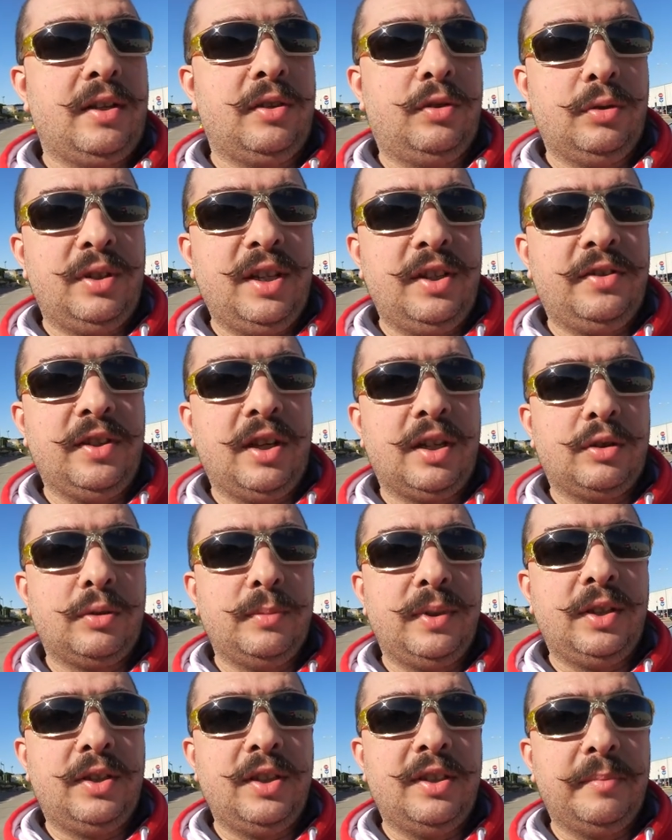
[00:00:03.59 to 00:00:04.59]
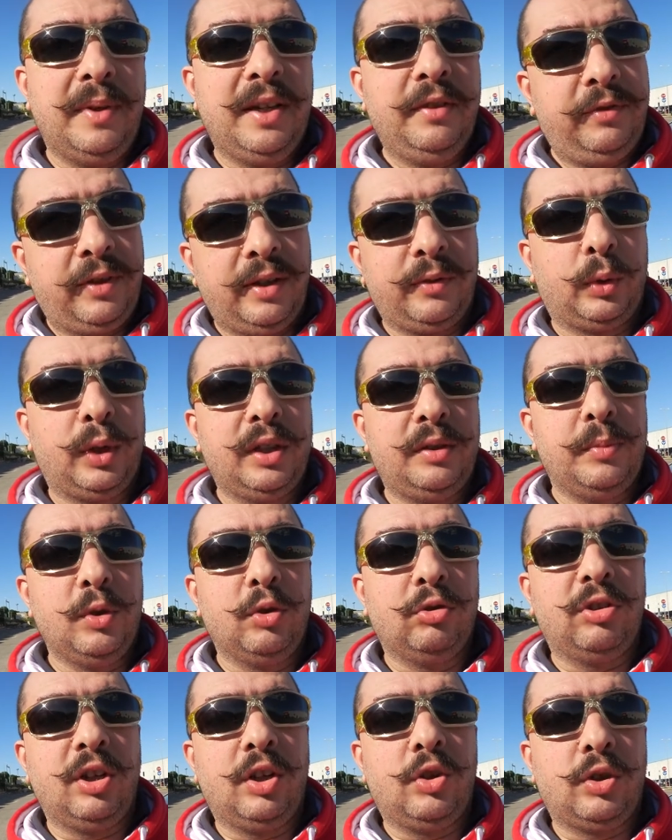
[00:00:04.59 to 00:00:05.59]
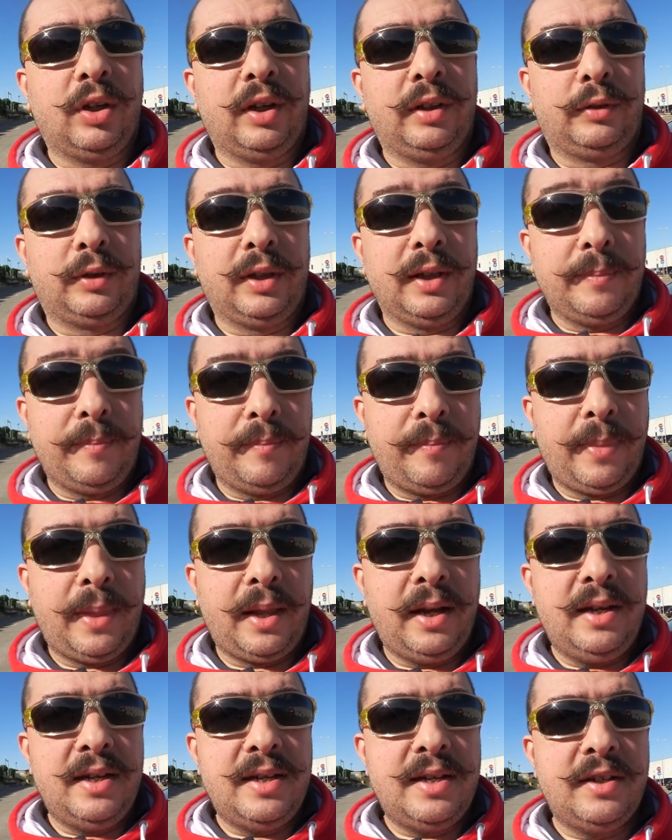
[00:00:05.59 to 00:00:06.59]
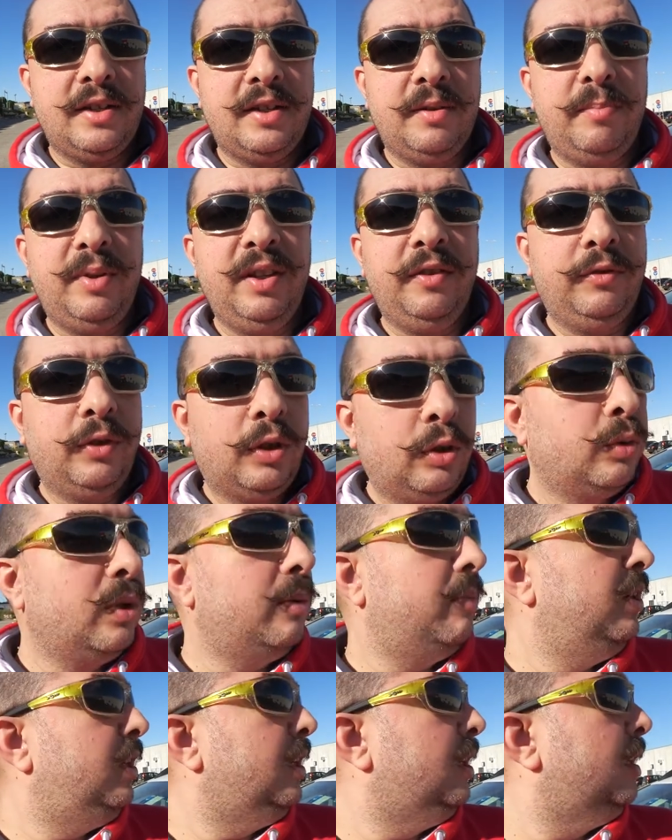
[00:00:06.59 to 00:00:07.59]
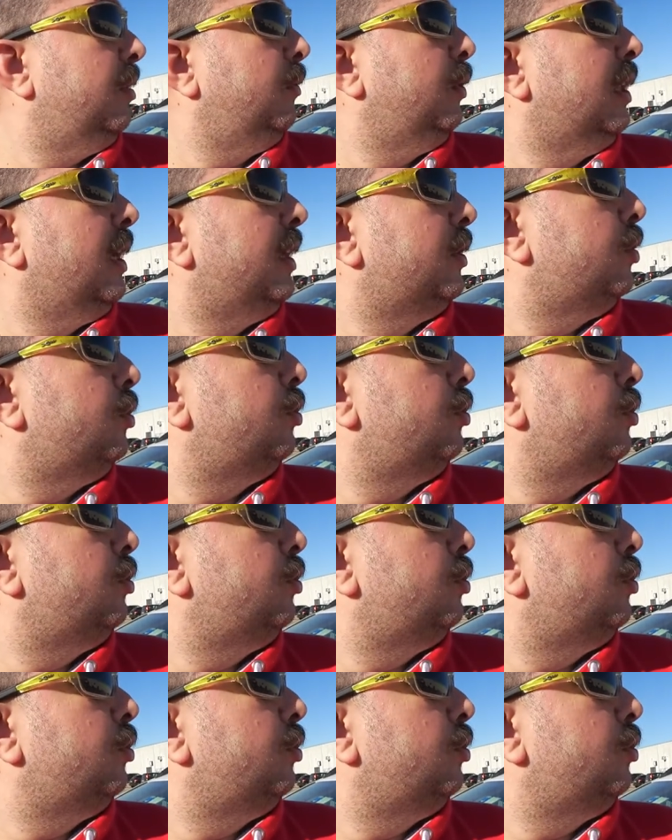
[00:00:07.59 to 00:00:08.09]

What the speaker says: Today's argument is my favorite music genre. And before we begin, I would like to